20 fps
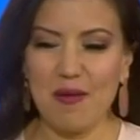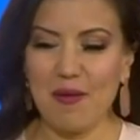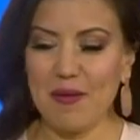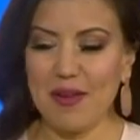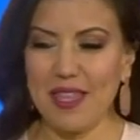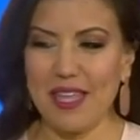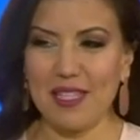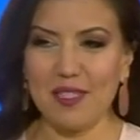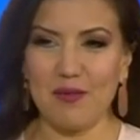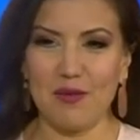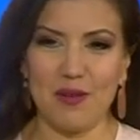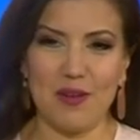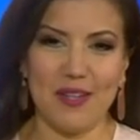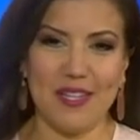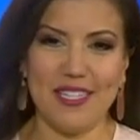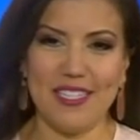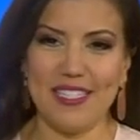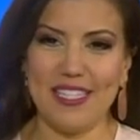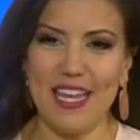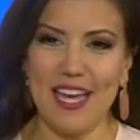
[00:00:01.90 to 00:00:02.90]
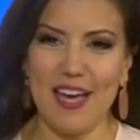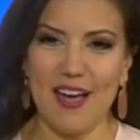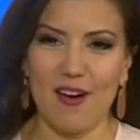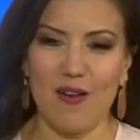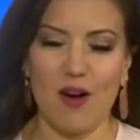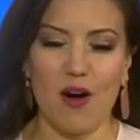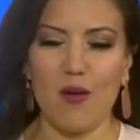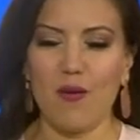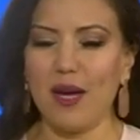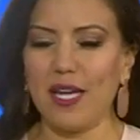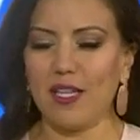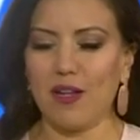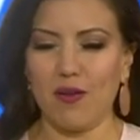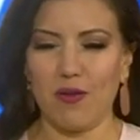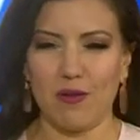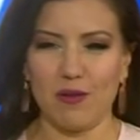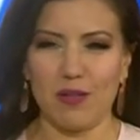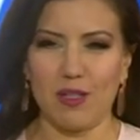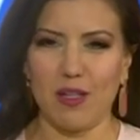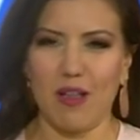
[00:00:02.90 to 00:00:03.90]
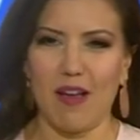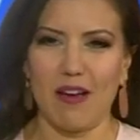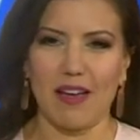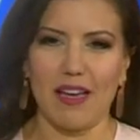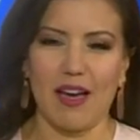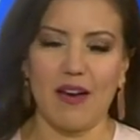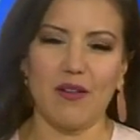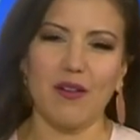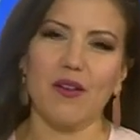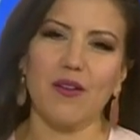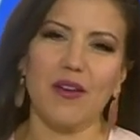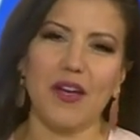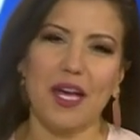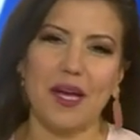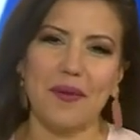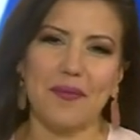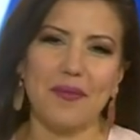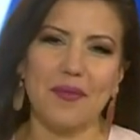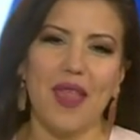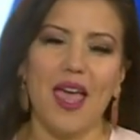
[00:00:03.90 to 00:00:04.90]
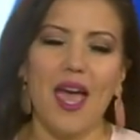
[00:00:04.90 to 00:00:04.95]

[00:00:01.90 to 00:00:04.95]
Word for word: Maybe that's where he is now. Oh, wait, no, there's a lockout. Okay.